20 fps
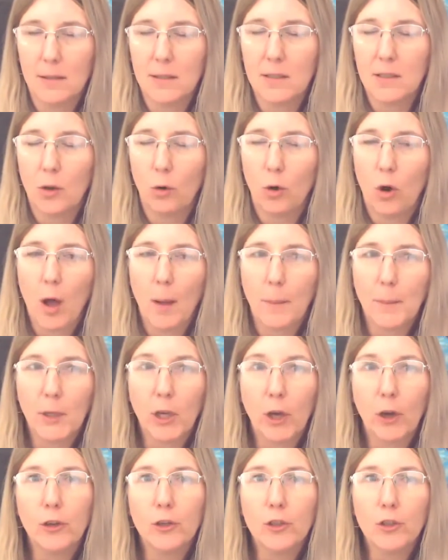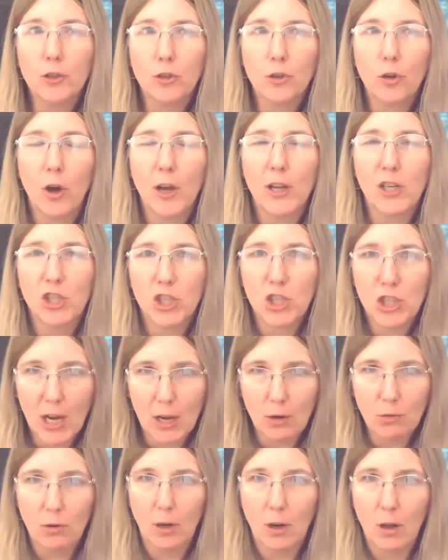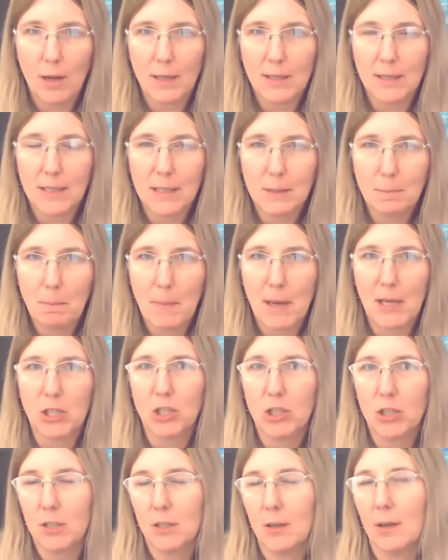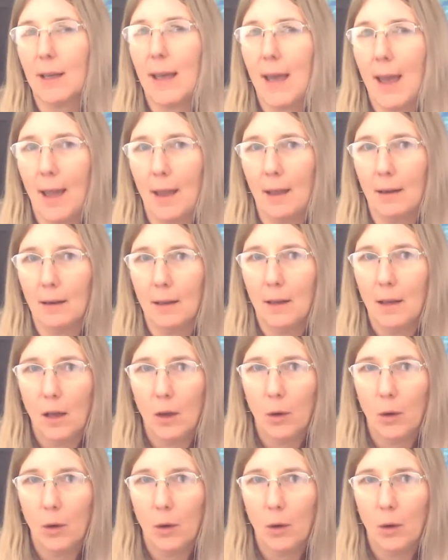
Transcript: So I'm going to try and generalize as much as I can